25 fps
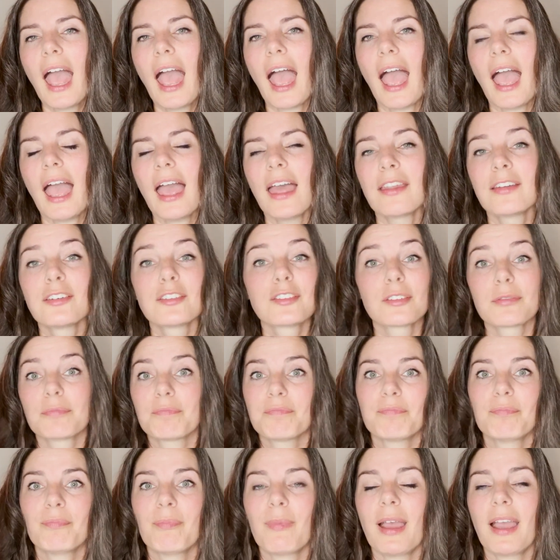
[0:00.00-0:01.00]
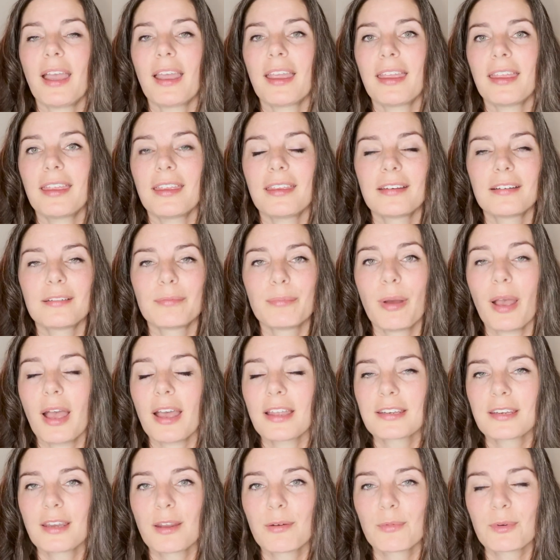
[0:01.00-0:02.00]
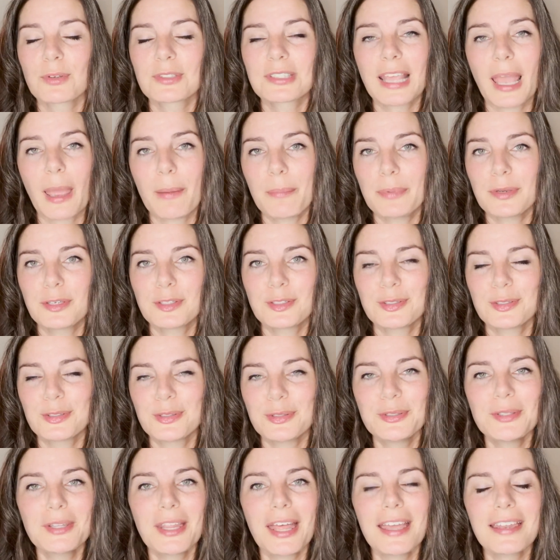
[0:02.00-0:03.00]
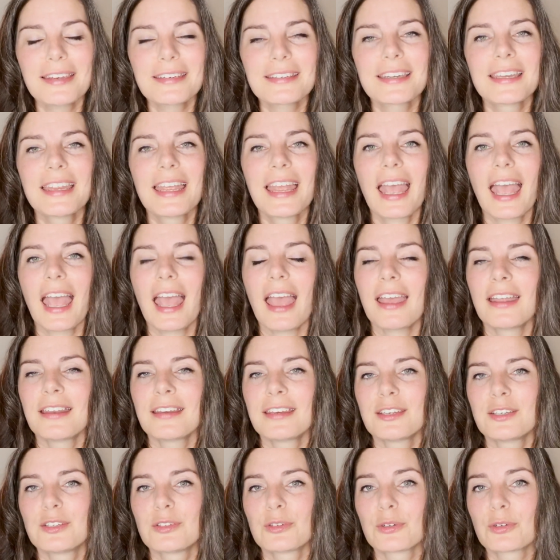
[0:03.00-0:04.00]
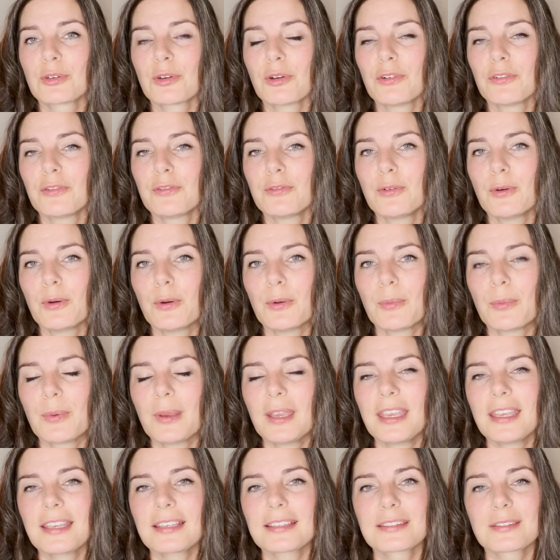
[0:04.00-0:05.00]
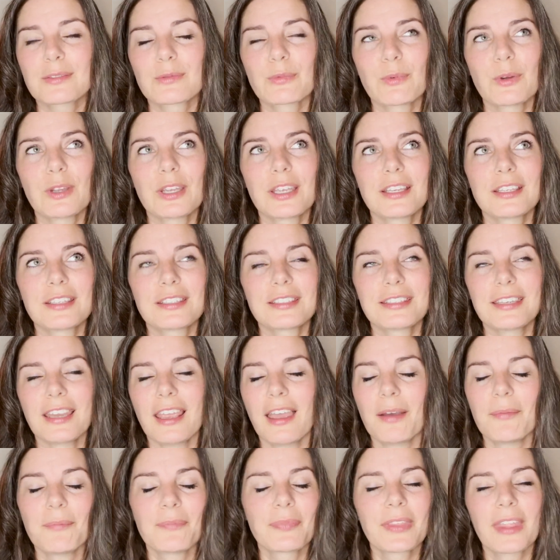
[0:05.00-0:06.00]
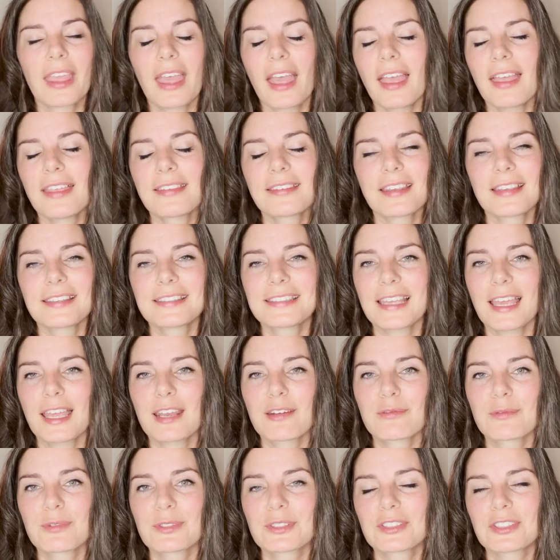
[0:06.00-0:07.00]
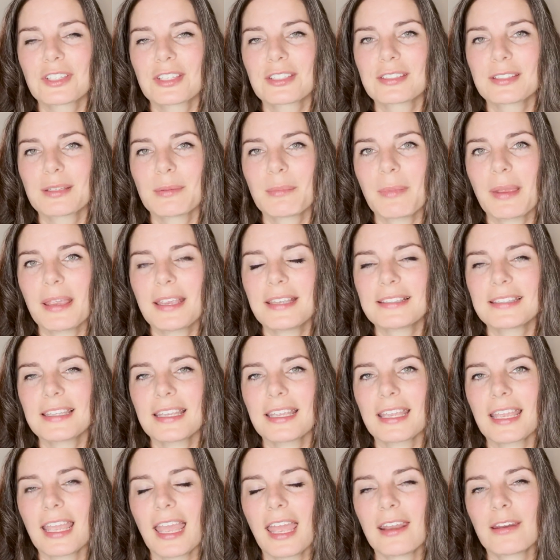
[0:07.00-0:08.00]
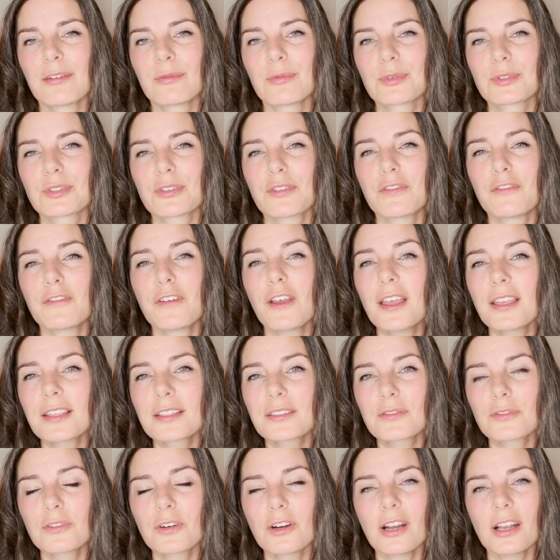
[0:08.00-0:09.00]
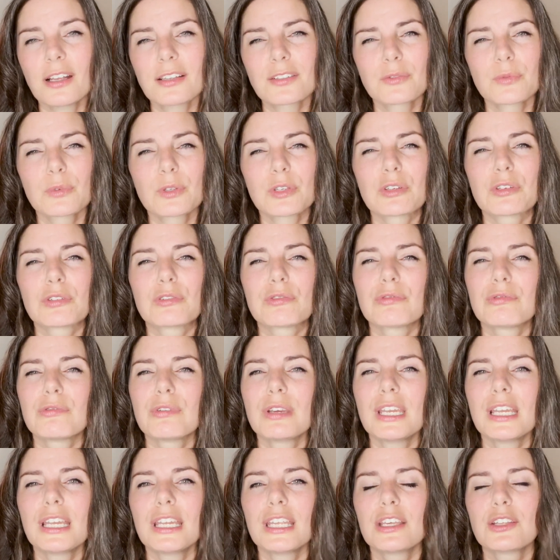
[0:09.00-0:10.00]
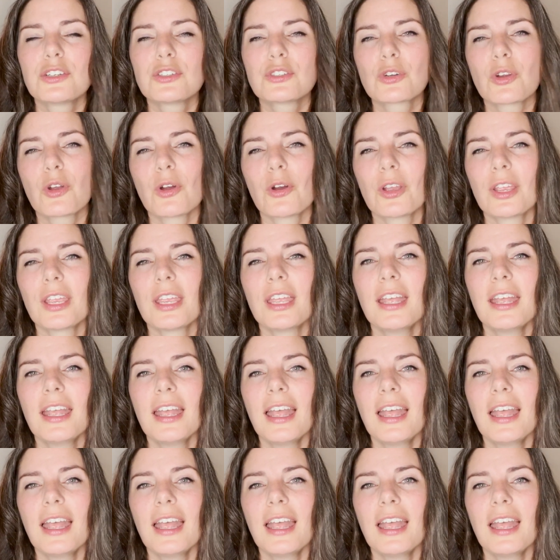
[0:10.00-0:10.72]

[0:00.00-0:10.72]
and my partner was happy to do that. And he took off 4 weeks, which, yeah, as I said, was just amazing. And it was a first for us. We could really enjoy